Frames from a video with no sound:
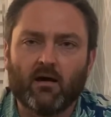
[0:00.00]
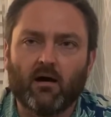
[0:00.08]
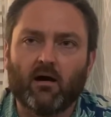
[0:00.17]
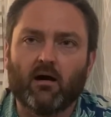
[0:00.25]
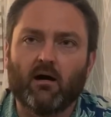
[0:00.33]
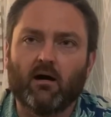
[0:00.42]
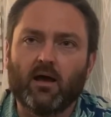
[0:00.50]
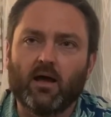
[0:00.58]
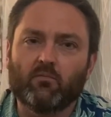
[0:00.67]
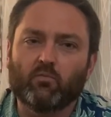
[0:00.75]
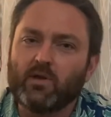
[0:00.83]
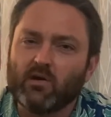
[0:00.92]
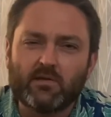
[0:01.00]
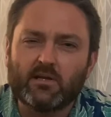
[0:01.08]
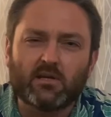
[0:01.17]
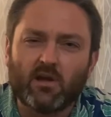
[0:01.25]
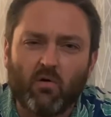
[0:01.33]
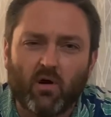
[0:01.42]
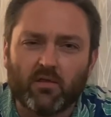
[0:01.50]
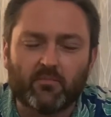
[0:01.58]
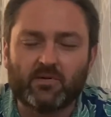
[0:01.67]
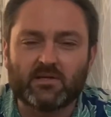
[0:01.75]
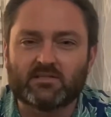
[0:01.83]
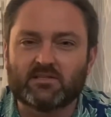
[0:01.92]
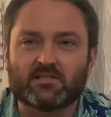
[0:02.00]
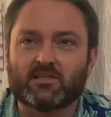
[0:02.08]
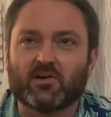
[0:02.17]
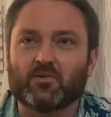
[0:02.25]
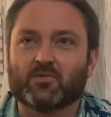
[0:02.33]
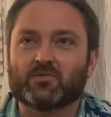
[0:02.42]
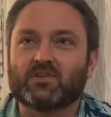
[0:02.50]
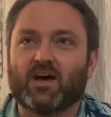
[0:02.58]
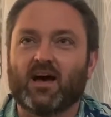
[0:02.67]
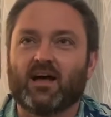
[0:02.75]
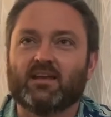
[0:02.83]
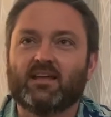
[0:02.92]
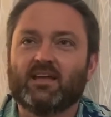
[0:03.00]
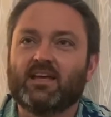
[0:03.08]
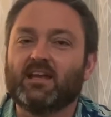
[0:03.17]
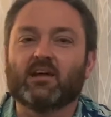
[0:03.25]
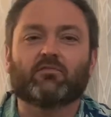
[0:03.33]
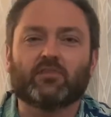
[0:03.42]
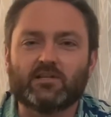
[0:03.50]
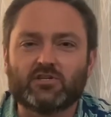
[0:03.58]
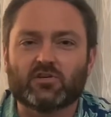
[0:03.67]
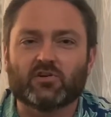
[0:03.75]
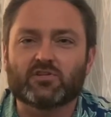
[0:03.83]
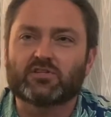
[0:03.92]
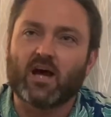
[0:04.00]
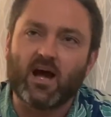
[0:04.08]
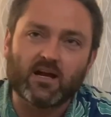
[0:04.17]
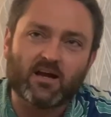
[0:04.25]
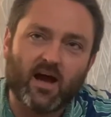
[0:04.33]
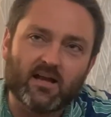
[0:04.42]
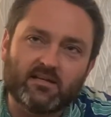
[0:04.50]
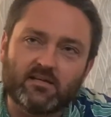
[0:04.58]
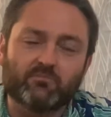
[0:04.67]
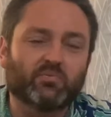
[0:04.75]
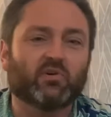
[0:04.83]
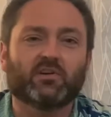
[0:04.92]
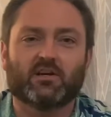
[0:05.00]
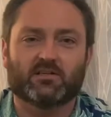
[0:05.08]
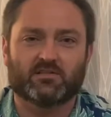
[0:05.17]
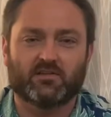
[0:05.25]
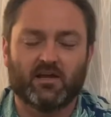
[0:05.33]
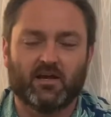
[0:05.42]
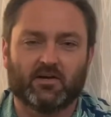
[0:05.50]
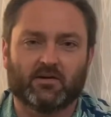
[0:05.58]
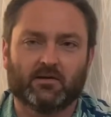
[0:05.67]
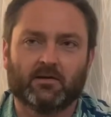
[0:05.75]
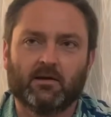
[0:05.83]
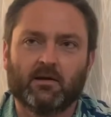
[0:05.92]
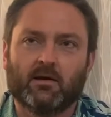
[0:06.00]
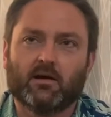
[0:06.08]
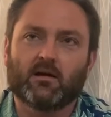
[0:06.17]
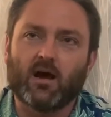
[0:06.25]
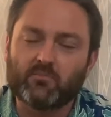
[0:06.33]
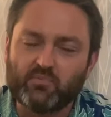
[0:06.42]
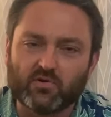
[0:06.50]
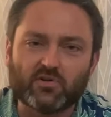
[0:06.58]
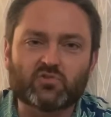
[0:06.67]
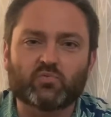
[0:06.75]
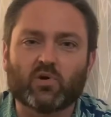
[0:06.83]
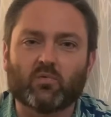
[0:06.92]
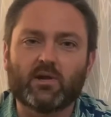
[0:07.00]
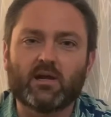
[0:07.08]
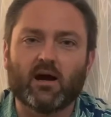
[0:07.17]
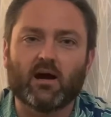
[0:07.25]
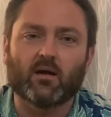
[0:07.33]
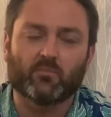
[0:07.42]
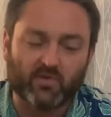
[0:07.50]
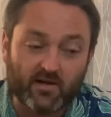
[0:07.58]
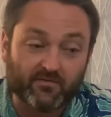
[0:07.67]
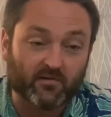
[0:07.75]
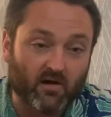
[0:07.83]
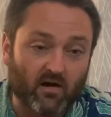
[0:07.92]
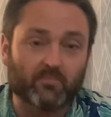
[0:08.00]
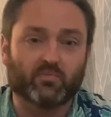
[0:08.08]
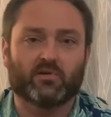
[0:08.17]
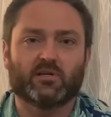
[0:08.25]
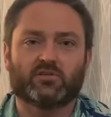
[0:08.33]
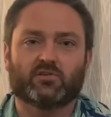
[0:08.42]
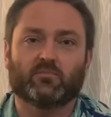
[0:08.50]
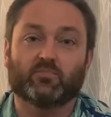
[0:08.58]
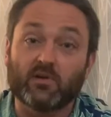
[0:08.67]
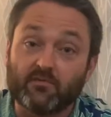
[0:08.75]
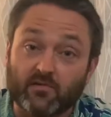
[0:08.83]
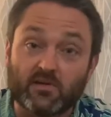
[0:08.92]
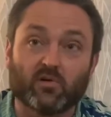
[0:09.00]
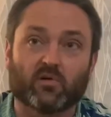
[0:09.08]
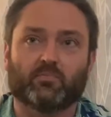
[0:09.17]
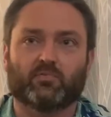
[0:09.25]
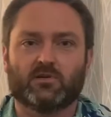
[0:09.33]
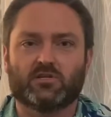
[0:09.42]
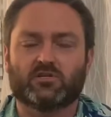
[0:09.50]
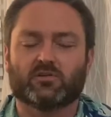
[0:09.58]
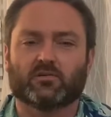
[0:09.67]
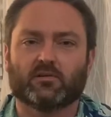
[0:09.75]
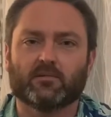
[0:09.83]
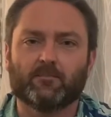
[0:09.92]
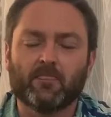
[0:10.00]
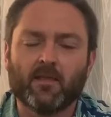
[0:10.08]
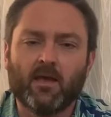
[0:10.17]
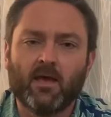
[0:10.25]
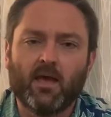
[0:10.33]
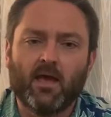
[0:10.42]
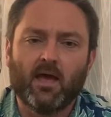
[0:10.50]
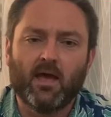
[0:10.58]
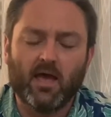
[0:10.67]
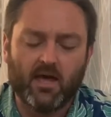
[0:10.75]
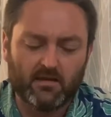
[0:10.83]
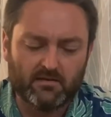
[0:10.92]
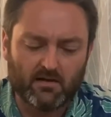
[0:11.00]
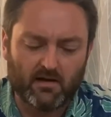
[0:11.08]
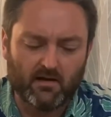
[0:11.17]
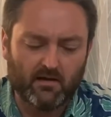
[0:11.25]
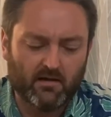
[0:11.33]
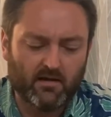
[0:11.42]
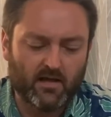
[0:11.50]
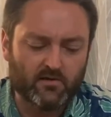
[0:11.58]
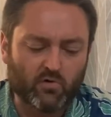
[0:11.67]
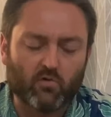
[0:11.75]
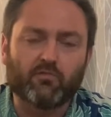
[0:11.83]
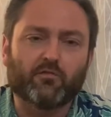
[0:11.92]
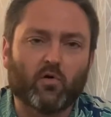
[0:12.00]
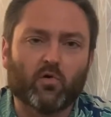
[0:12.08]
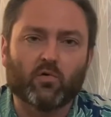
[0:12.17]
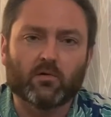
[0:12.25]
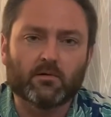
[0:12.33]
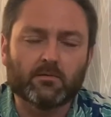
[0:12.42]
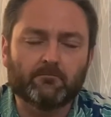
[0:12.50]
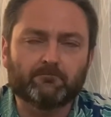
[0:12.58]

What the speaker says: And we don't need to know all the business that goes on in every church. God didn't put us there. God put us where we are. Pray for our preacher and pray for your preacher and go forward.